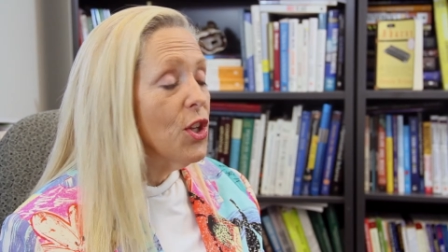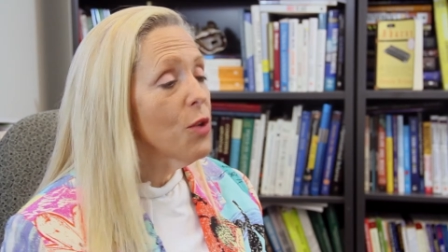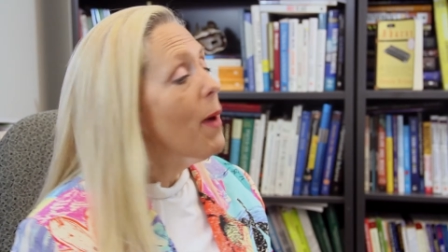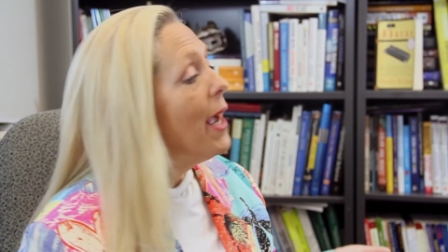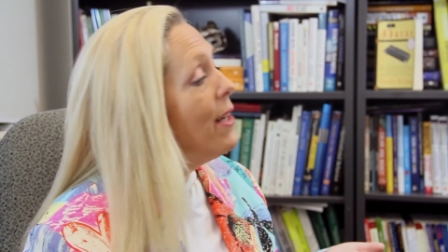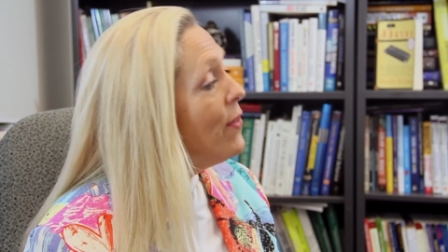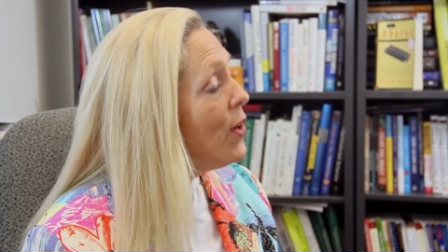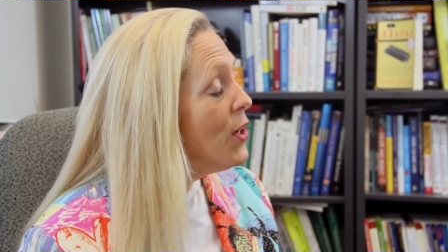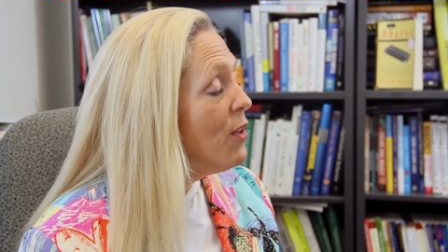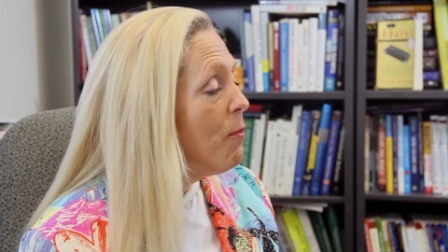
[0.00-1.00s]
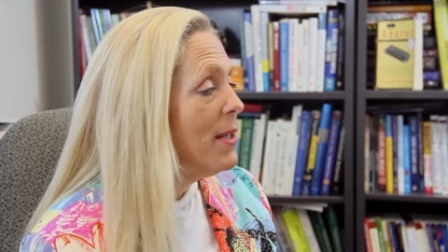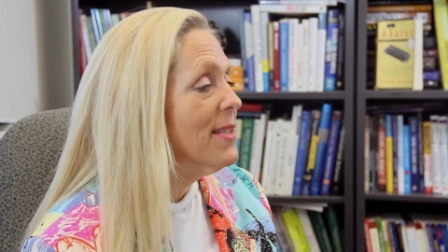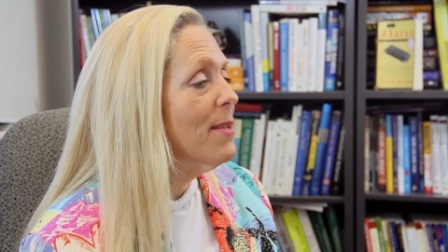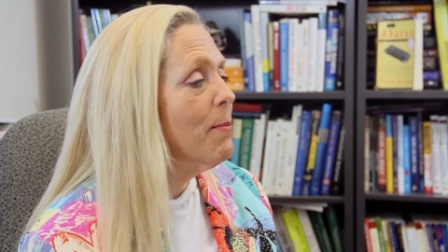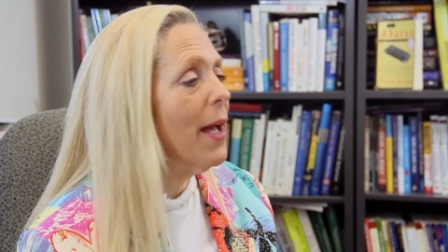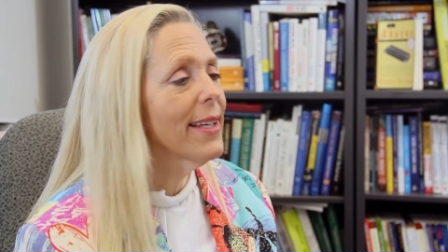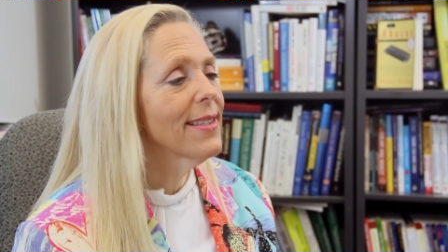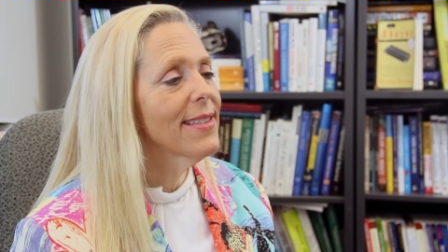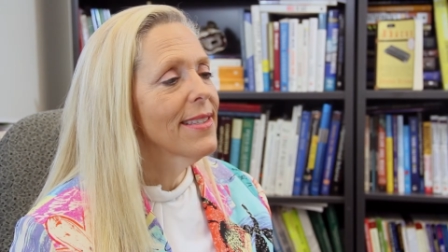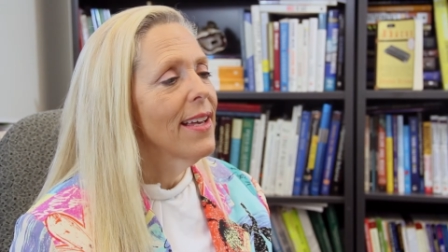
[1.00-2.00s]
You might have heard of bits and
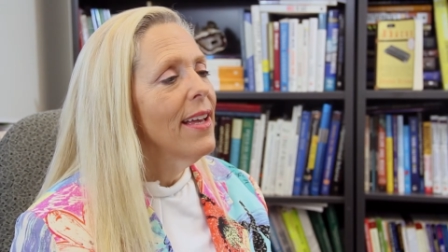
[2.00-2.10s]
bytes.